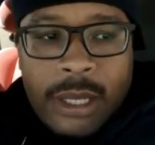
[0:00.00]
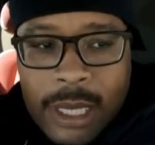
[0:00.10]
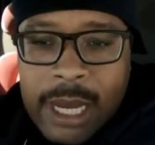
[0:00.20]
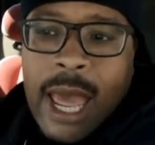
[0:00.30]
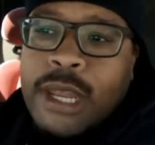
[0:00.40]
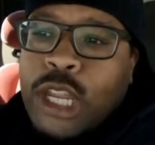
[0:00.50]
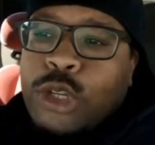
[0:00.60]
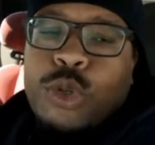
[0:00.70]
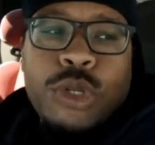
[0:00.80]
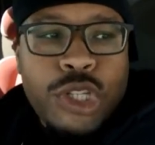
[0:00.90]
then i
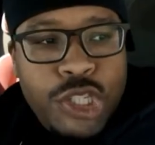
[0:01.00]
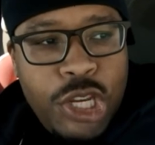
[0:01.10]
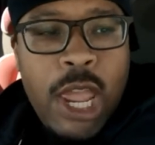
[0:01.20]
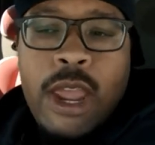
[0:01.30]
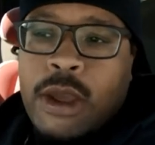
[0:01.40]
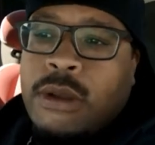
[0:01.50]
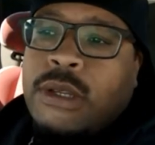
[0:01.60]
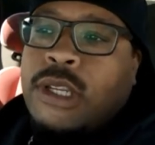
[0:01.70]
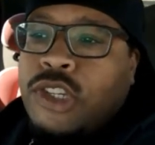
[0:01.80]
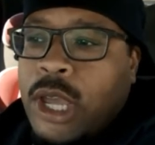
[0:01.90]
need you to share
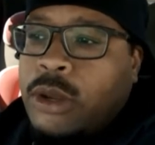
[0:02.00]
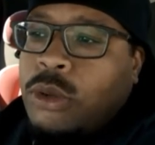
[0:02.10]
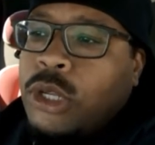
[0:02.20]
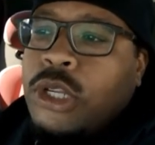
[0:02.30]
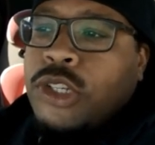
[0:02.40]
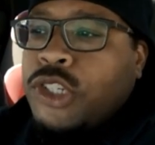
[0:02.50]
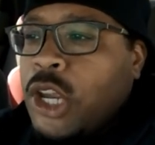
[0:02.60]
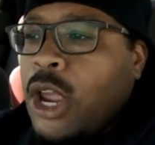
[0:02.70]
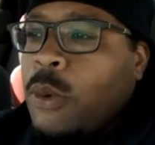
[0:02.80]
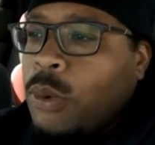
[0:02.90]
the channel
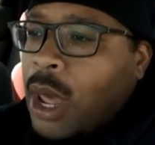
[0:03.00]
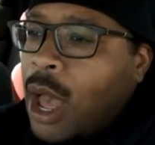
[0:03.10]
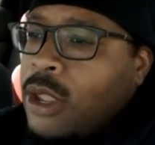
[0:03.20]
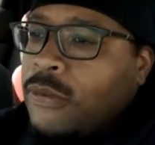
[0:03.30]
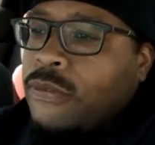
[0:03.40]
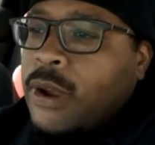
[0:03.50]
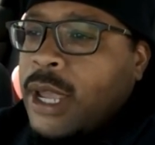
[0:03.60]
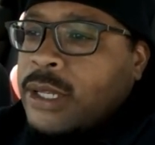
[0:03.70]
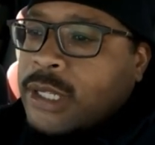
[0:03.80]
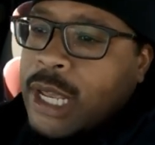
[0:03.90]
share it with all your
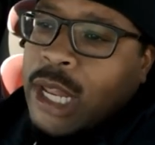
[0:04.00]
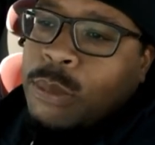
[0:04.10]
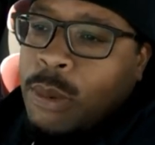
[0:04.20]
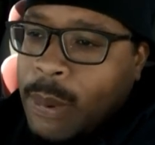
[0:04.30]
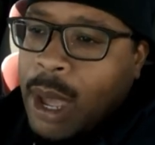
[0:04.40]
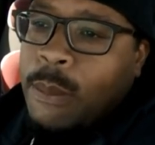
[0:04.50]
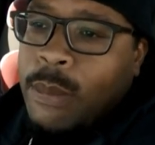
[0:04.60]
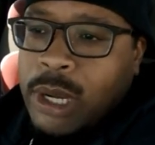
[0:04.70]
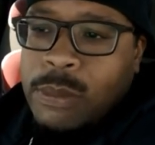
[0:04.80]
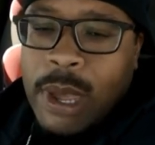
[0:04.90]
friends tell them about
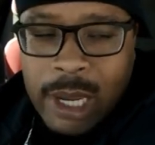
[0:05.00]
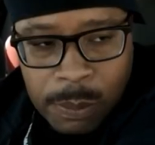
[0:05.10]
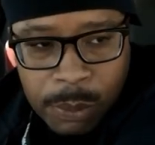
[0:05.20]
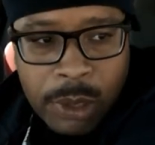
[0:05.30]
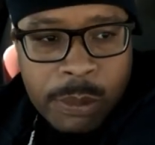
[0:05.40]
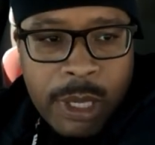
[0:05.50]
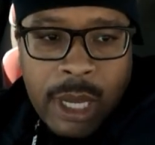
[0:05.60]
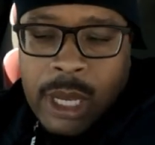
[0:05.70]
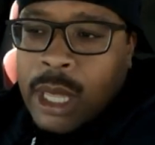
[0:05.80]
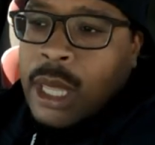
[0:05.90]
money bag the pull-up
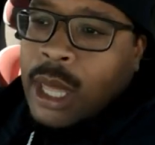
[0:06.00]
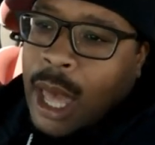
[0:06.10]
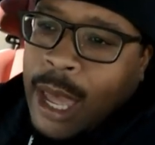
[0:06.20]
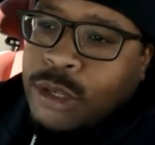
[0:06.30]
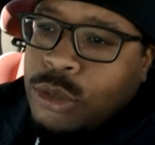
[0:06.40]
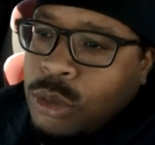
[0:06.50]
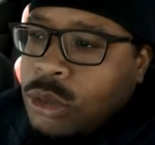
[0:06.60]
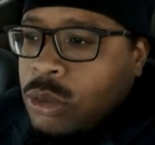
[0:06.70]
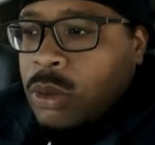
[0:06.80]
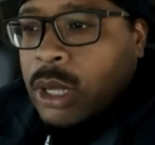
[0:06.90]
king i do
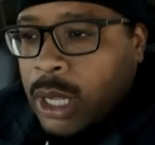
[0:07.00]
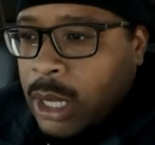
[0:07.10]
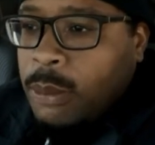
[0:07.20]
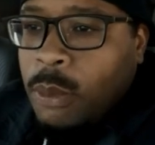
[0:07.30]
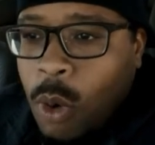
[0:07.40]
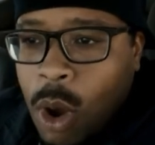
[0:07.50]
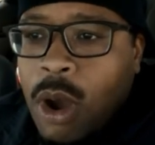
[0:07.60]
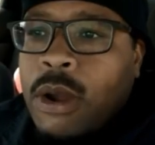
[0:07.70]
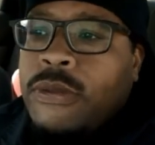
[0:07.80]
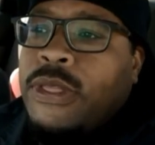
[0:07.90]
do again
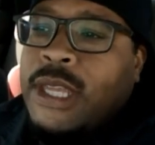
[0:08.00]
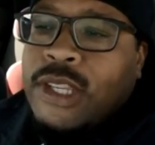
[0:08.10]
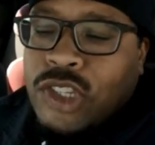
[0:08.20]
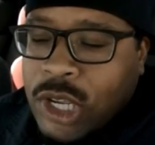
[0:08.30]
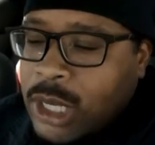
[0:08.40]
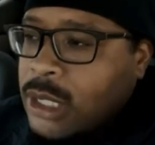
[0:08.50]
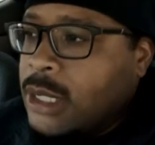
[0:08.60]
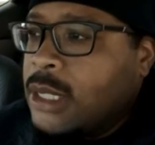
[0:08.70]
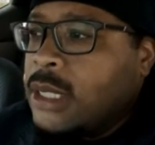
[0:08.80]
more than just